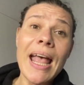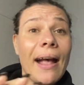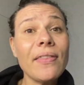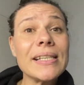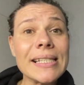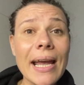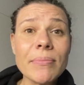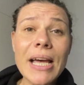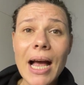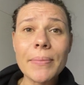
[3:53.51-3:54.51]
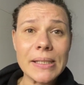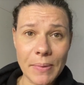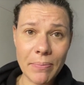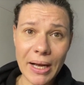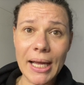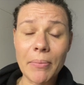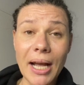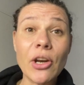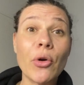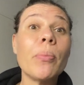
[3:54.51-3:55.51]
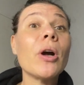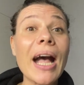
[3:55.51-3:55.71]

At the same time as me buying my notebook,